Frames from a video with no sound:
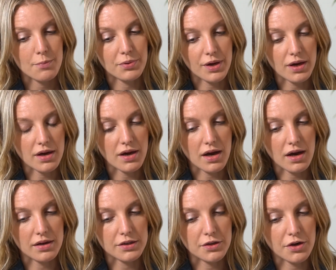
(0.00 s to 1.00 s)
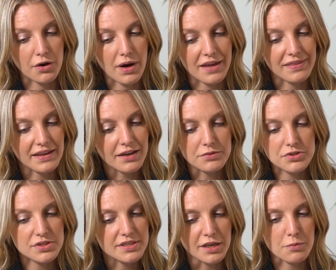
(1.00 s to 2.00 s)
But, you know, I think I was
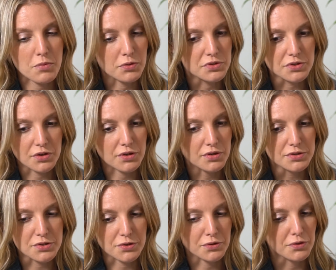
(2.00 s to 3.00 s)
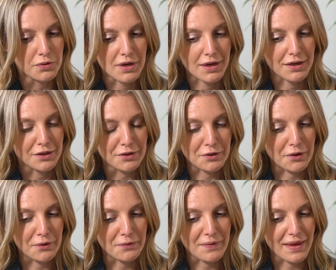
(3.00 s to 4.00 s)
just like most girls who, you
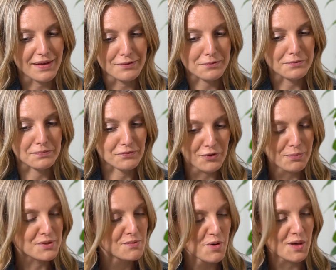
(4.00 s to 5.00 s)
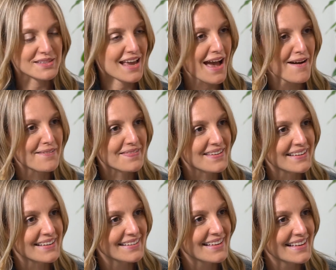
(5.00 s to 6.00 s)
know, that from a small town
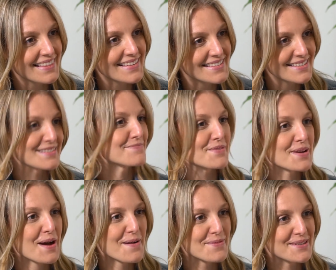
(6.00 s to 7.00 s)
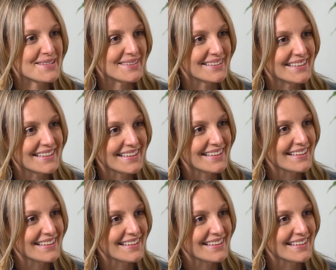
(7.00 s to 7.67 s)
thinking like this is a big opportunity